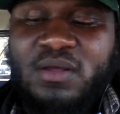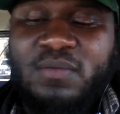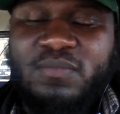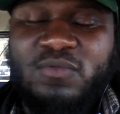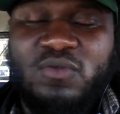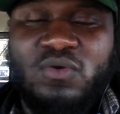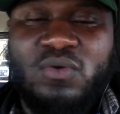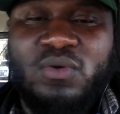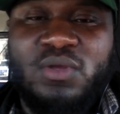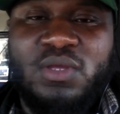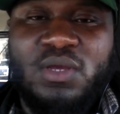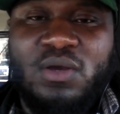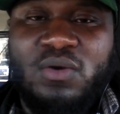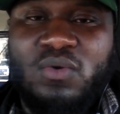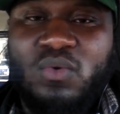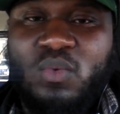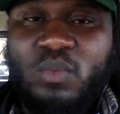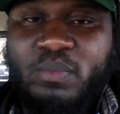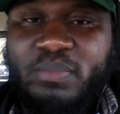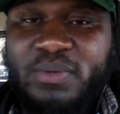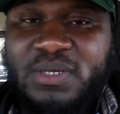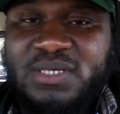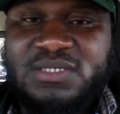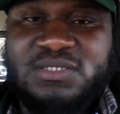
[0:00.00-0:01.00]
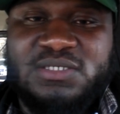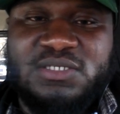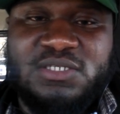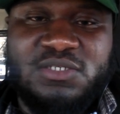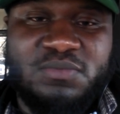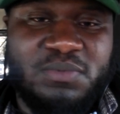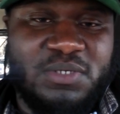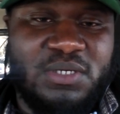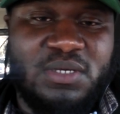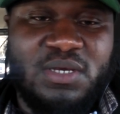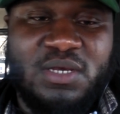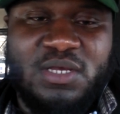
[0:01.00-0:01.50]
doing your own business
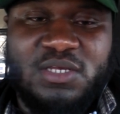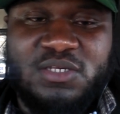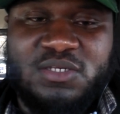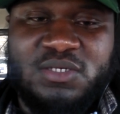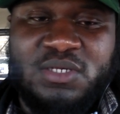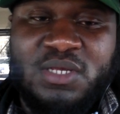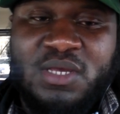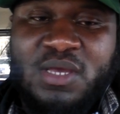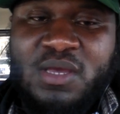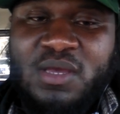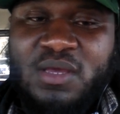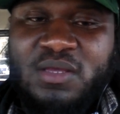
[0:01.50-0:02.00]
because